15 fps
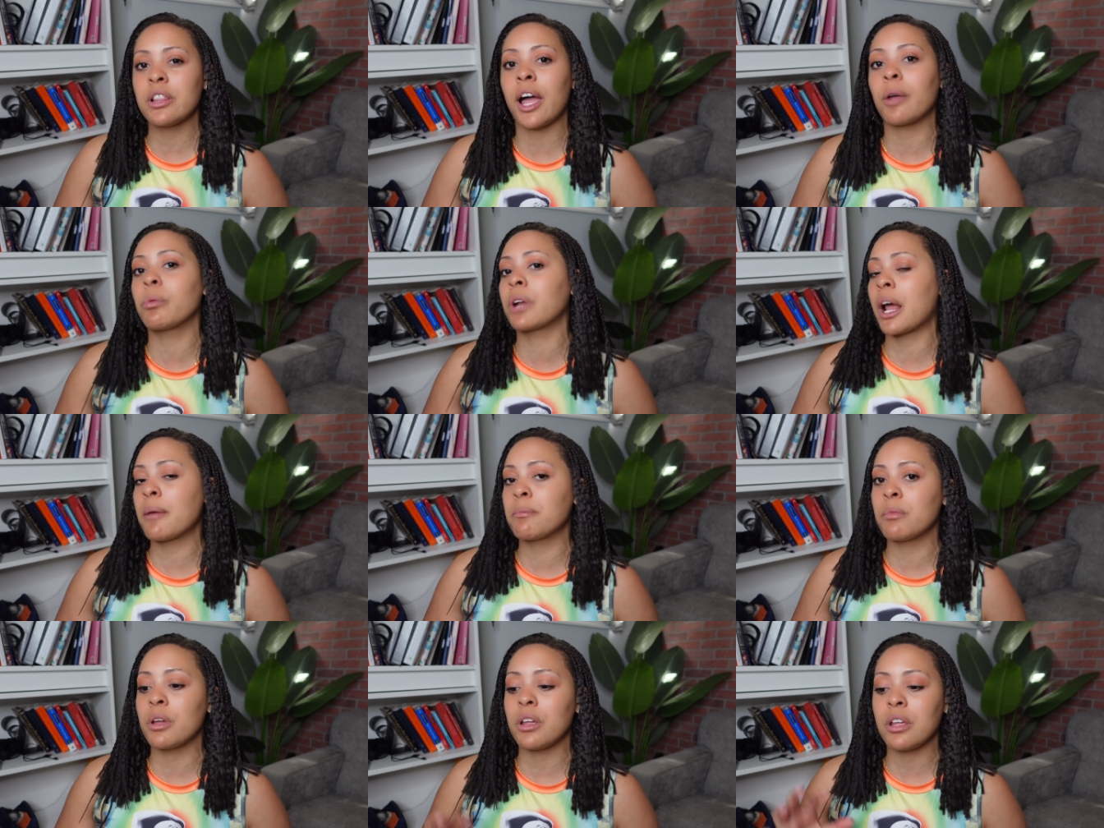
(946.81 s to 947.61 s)
Like when
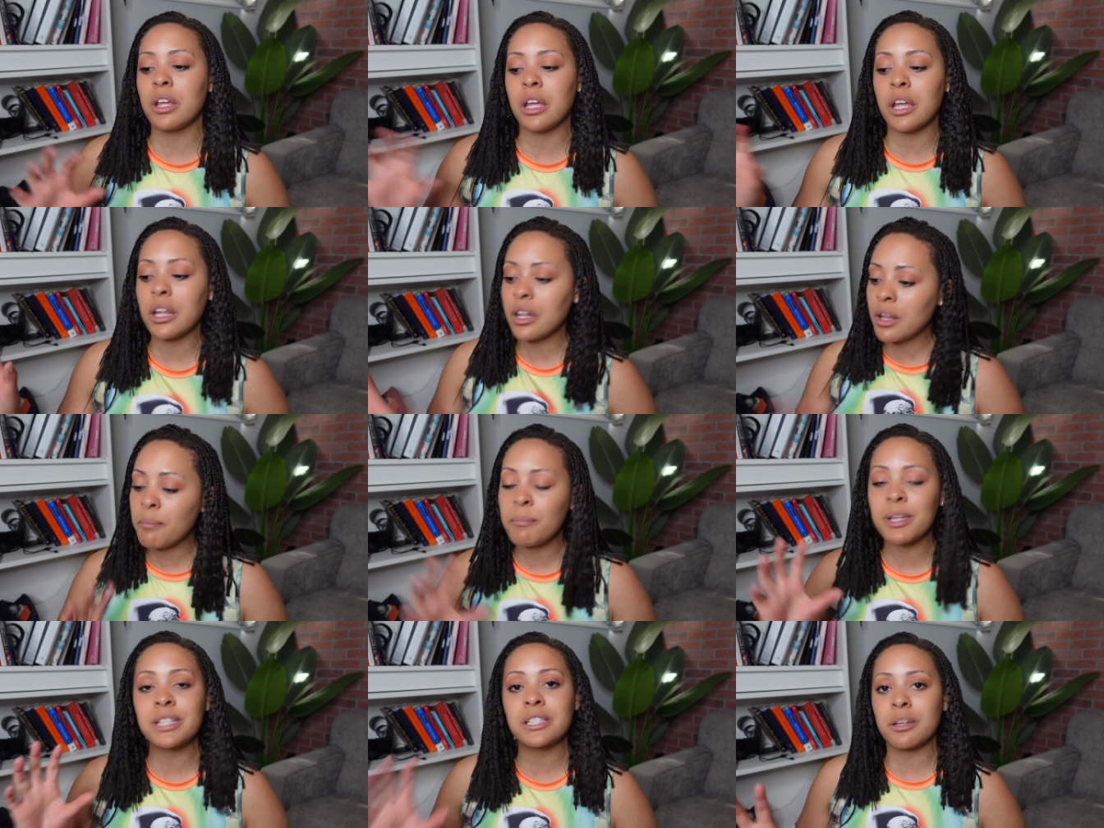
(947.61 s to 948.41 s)
I'm in the
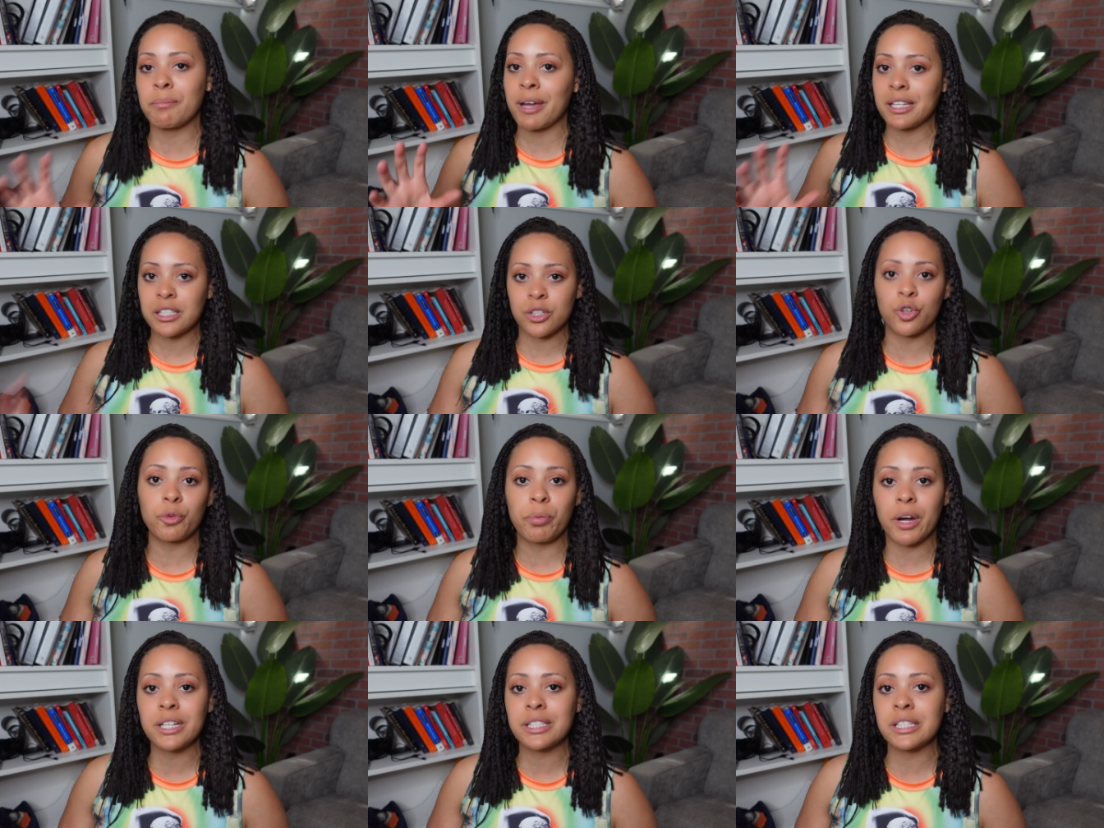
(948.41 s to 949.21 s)
midst of my silk
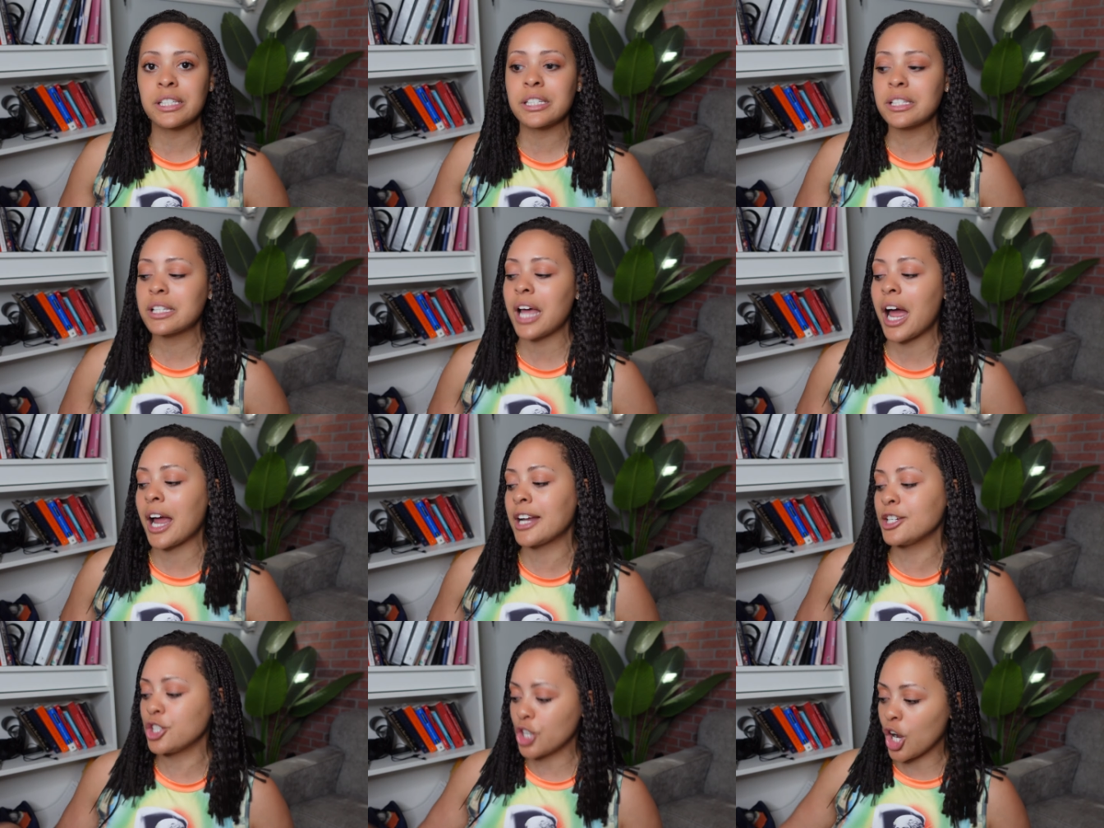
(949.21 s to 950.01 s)
presses,
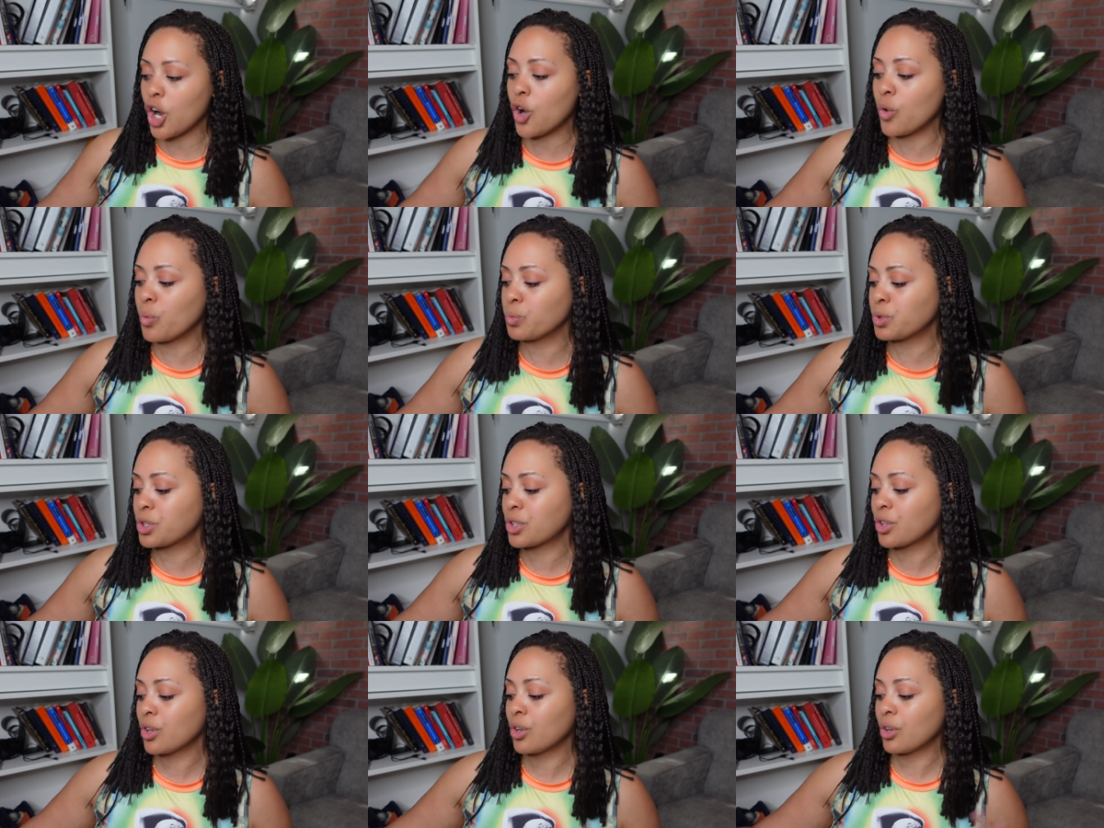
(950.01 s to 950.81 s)
I
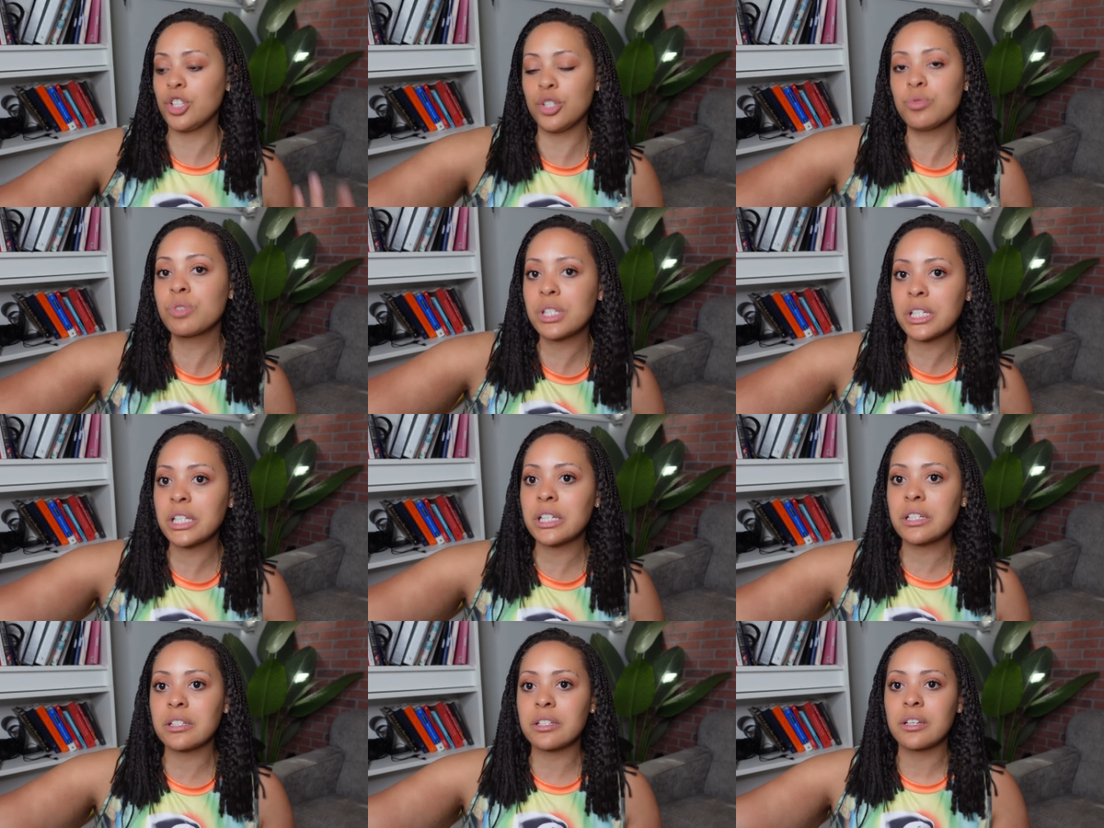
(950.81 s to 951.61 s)
don't use
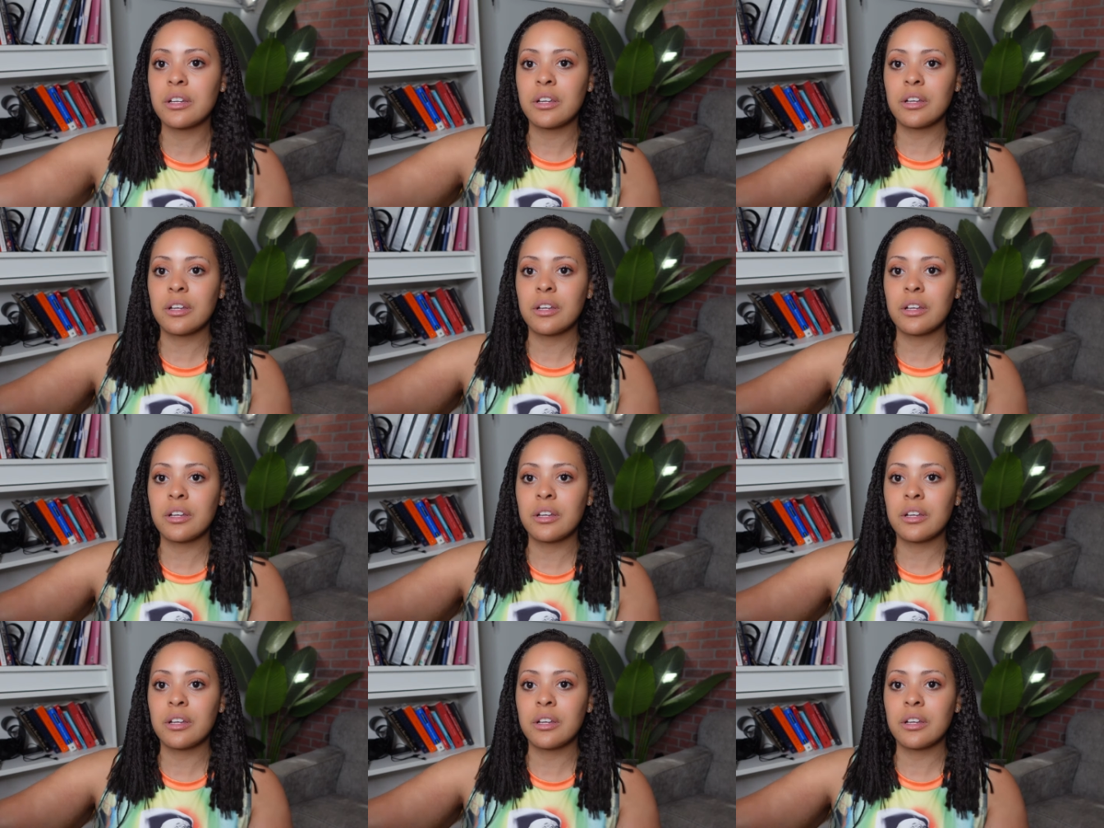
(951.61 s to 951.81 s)
it.